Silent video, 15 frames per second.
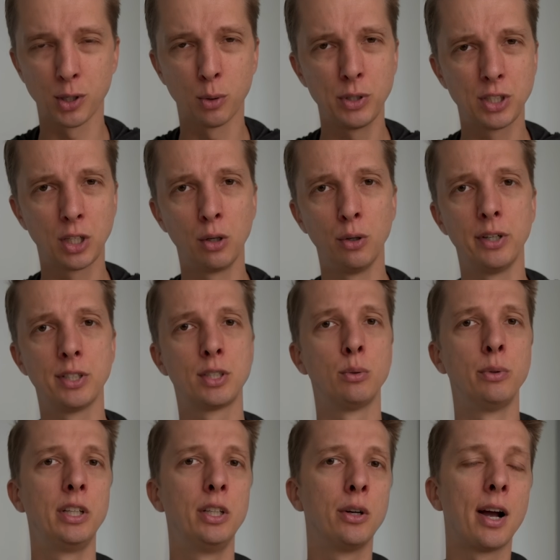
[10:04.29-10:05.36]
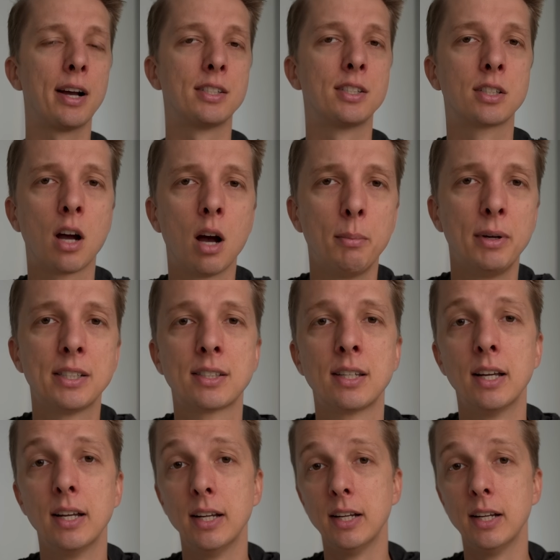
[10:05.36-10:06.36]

Always curious to read your guys' comments.